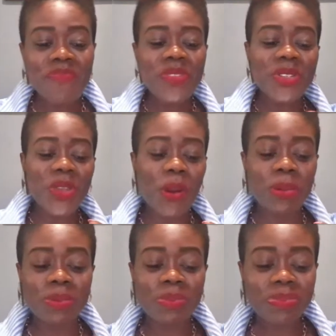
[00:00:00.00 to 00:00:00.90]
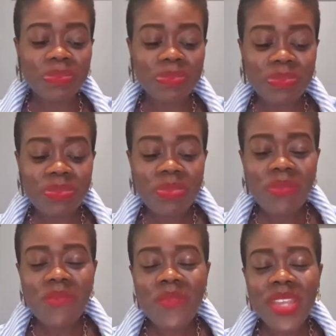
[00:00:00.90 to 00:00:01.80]
So
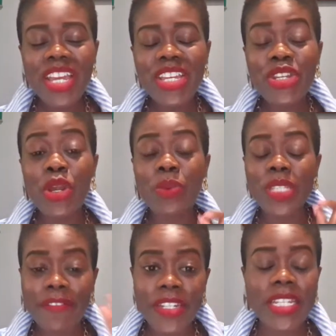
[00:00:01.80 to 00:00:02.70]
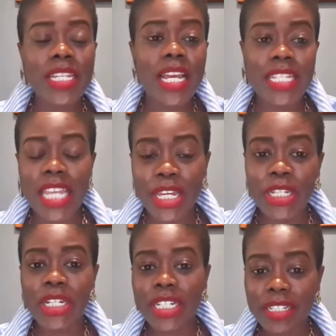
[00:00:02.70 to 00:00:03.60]
you know, definitely take a
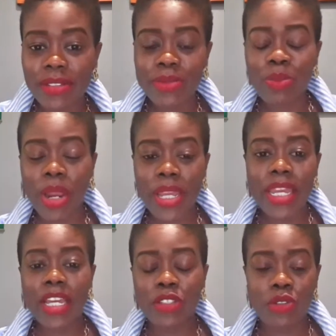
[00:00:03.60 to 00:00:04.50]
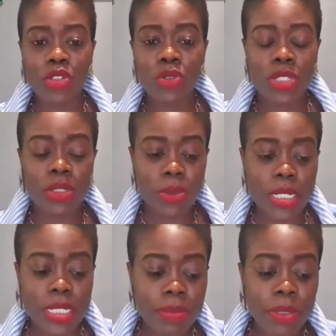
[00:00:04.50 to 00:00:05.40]
look, right, at those shoes, see what
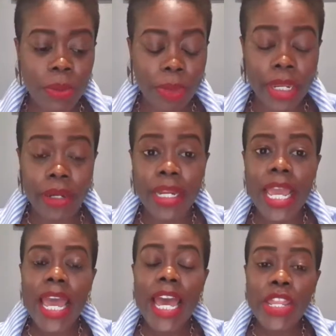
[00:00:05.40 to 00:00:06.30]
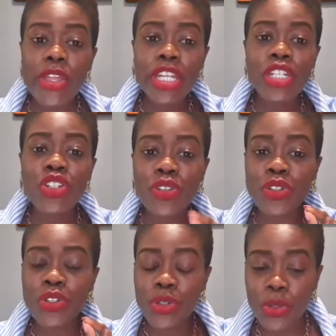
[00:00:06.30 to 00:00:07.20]
needs to be repaired. And look at your
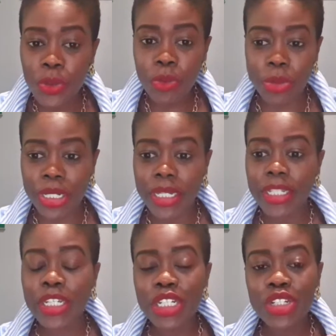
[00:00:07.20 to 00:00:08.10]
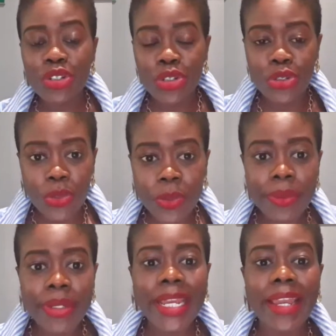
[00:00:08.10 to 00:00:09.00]
jewelry. Look at your
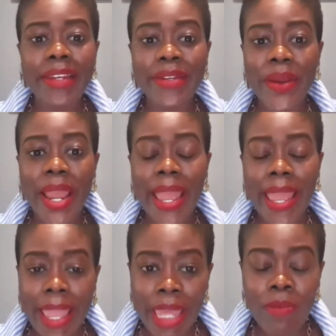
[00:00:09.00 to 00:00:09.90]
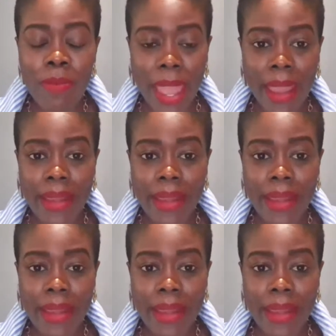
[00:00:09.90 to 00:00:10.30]
jewelry and your handbags.